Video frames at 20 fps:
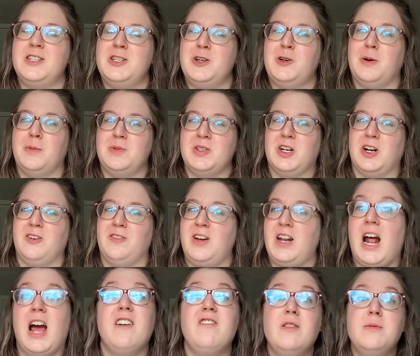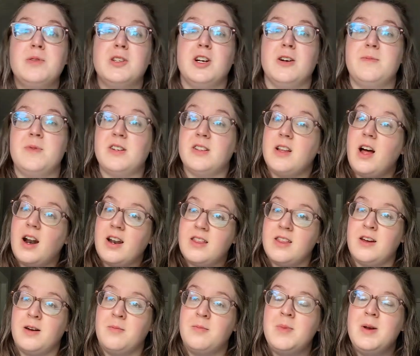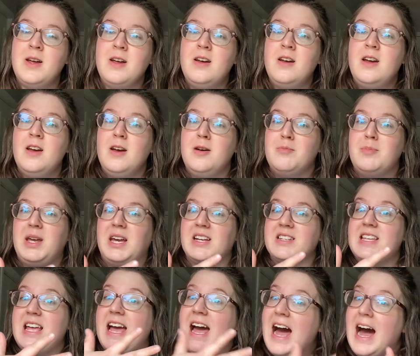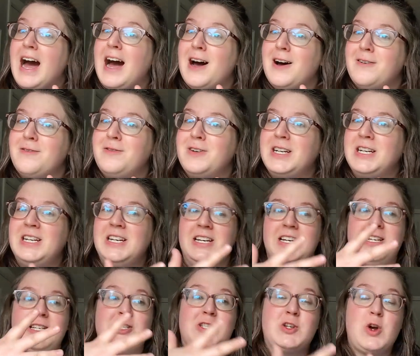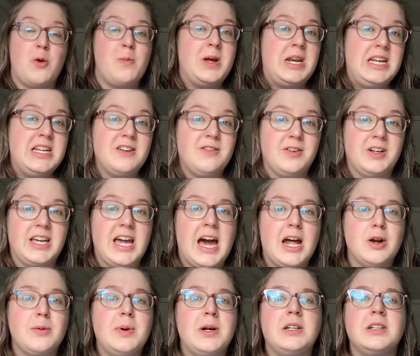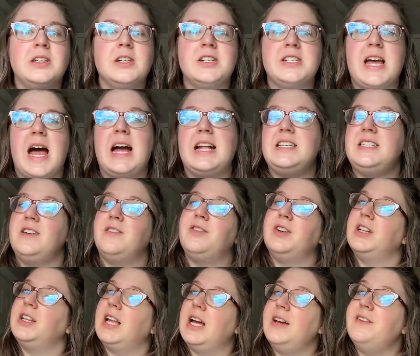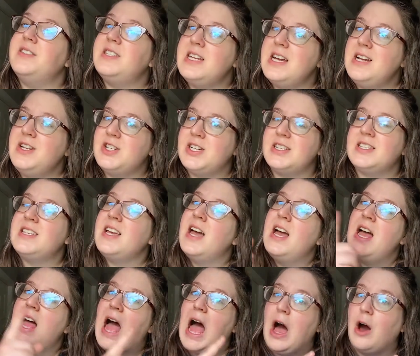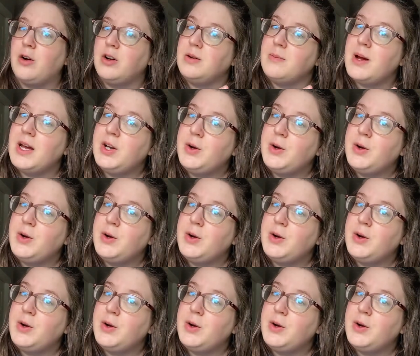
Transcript: to observe. And I've observed a lot of them because I have so many different caterpillars at different life stages out in my